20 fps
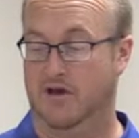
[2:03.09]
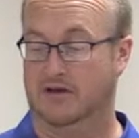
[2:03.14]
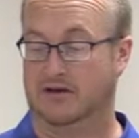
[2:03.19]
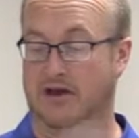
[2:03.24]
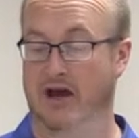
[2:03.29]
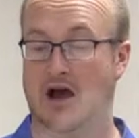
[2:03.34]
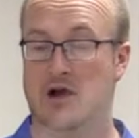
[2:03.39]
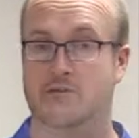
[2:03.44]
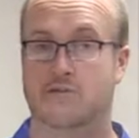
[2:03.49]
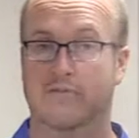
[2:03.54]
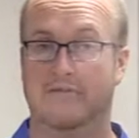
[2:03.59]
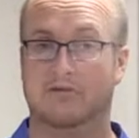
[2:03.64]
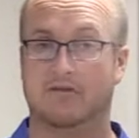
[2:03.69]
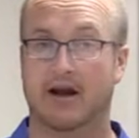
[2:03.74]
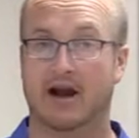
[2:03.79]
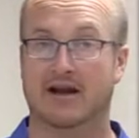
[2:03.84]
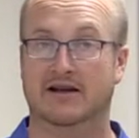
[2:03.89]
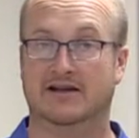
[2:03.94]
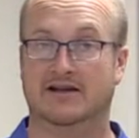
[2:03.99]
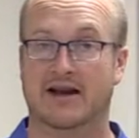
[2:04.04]
on top of the
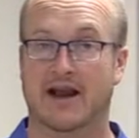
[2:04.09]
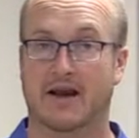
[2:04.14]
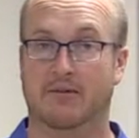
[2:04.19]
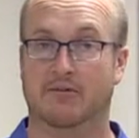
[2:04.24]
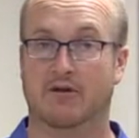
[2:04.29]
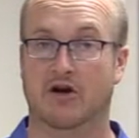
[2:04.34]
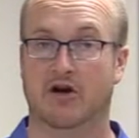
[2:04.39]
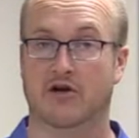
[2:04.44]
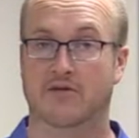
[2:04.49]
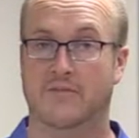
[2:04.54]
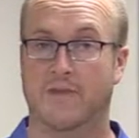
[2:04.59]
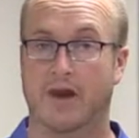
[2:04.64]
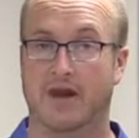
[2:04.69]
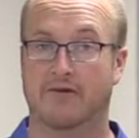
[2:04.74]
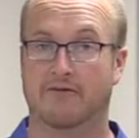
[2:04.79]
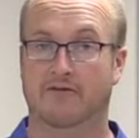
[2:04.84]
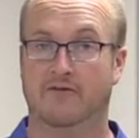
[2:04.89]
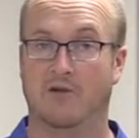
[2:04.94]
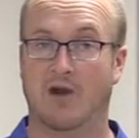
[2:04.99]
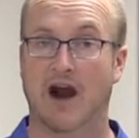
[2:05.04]
red snapper on a
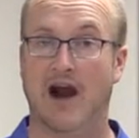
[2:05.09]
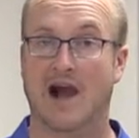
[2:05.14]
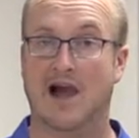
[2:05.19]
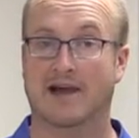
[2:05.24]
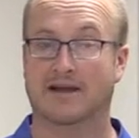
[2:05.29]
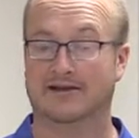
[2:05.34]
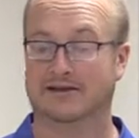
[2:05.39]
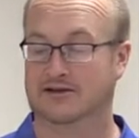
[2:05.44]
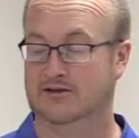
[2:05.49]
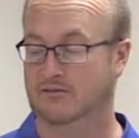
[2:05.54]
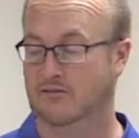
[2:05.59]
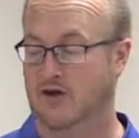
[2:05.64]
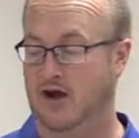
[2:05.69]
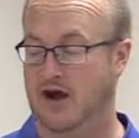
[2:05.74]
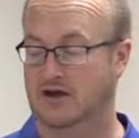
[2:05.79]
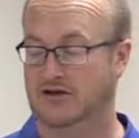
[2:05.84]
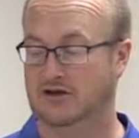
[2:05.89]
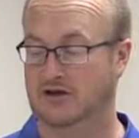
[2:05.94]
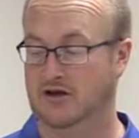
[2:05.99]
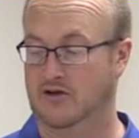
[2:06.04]
bed of rice,
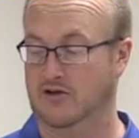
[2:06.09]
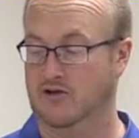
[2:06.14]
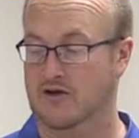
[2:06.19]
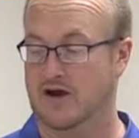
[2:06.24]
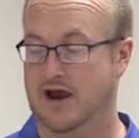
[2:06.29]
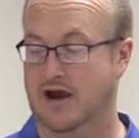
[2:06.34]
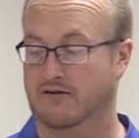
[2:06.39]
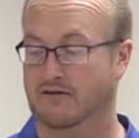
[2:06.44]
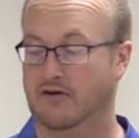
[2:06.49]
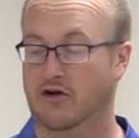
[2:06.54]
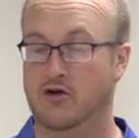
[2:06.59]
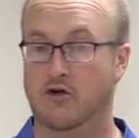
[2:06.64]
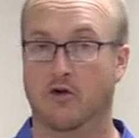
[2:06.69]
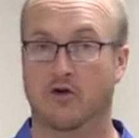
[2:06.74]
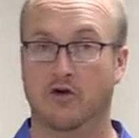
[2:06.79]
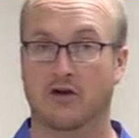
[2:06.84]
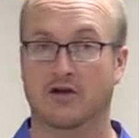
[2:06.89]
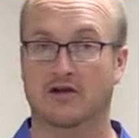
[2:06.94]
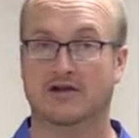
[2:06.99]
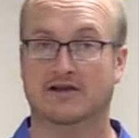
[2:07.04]
we're actually going to have New
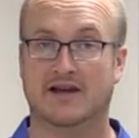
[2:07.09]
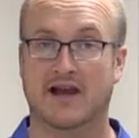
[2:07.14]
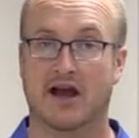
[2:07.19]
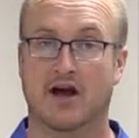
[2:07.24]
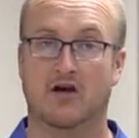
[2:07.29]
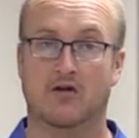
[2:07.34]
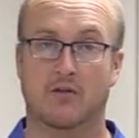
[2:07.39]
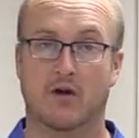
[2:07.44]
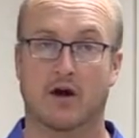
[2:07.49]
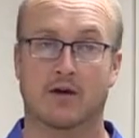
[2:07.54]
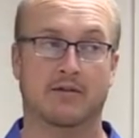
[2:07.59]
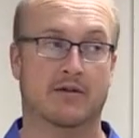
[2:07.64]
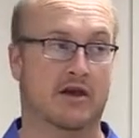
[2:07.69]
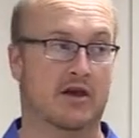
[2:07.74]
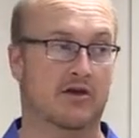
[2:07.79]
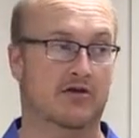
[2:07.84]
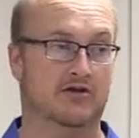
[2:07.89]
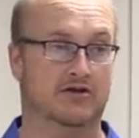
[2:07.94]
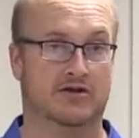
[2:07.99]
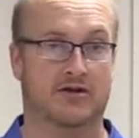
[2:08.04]
Orleans style
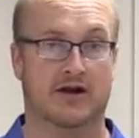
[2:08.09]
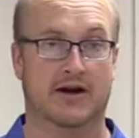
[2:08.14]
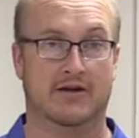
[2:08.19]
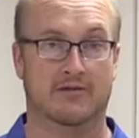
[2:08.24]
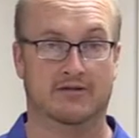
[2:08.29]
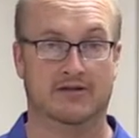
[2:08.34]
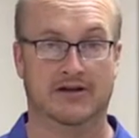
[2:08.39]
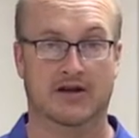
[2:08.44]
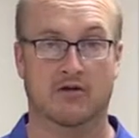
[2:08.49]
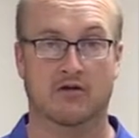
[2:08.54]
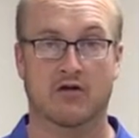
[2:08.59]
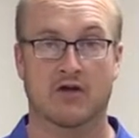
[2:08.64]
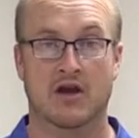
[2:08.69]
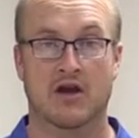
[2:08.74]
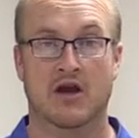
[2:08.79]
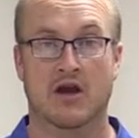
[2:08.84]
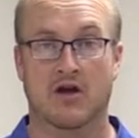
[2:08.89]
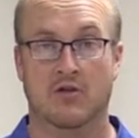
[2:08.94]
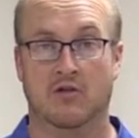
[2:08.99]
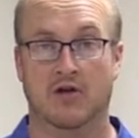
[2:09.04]
barbecue shrimp. So
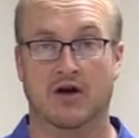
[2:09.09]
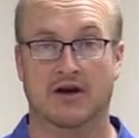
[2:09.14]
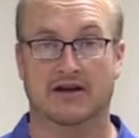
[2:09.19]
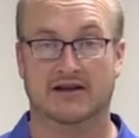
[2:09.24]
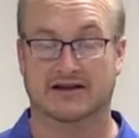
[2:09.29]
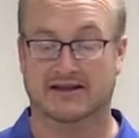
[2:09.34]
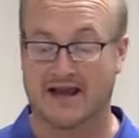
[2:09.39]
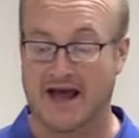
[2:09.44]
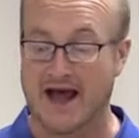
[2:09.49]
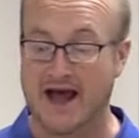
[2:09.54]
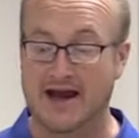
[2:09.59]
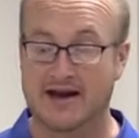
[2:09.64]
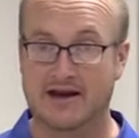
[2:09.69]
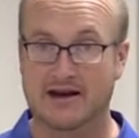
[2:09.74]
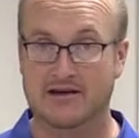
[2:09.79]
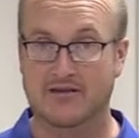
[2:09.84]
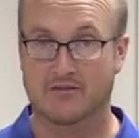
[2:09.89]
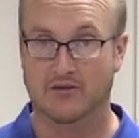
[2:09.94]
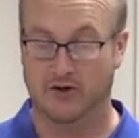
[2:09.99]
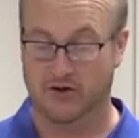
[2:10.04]
we're
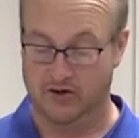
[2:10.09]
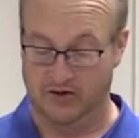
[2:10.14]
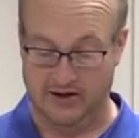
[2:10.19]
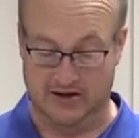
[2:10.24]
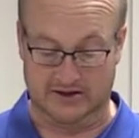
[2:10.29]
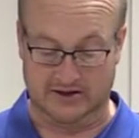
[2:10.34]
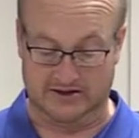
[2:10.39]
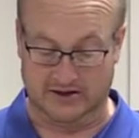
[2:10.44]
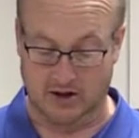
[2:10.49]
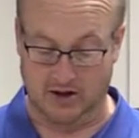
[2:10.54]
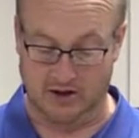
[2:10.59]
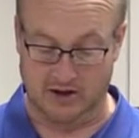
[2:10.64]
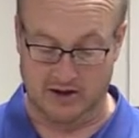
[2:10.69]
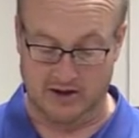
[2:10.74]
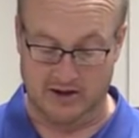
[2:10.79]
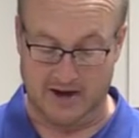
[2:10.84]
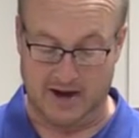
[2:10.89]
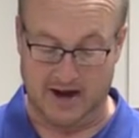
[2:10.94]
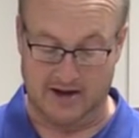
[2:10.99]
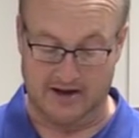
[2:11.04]
excited. We're going to get
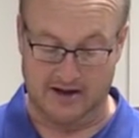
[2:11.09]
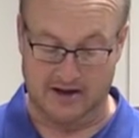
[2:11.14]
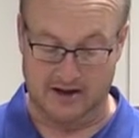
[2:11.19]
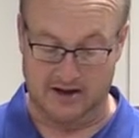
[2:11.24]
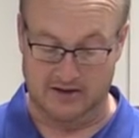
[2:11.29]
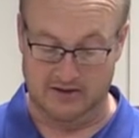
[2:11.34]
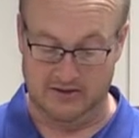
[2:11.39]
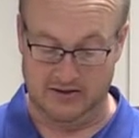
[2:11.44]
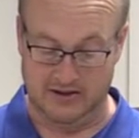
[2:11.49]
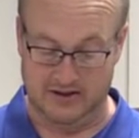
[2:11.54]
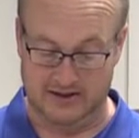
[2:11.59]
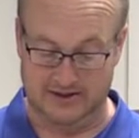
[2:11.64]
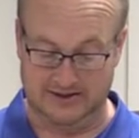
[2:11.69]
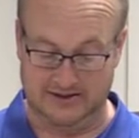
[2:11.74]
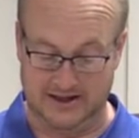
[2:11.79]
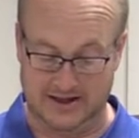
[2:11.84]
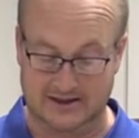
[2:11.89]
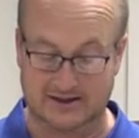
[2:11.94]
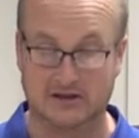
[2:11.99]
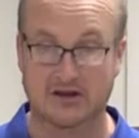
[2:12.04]
started right in on
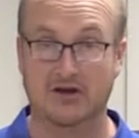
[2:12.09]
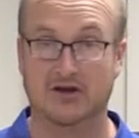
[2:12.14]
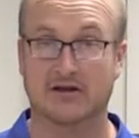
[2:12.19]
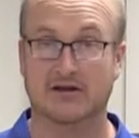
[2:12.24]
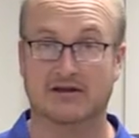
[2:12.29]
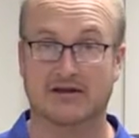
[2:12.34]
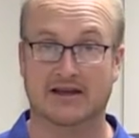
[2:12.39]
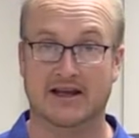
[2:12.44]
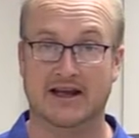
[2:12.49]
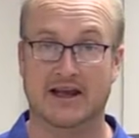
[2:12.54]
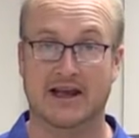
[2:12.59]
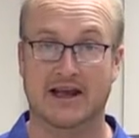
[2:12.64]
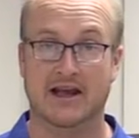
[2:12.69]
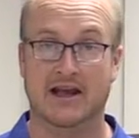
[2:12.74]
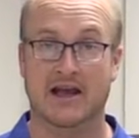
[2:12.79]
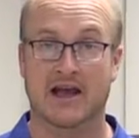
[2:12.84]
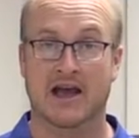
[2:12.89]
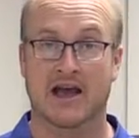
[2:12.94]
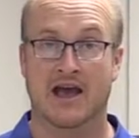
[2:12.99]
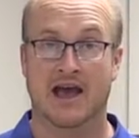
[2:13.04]
this. As you can see,
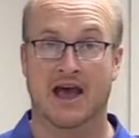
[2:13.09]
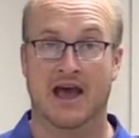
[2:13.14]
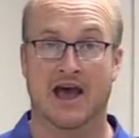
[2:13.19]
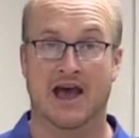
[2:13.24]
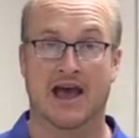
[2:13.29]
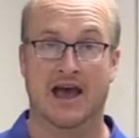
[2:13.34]
I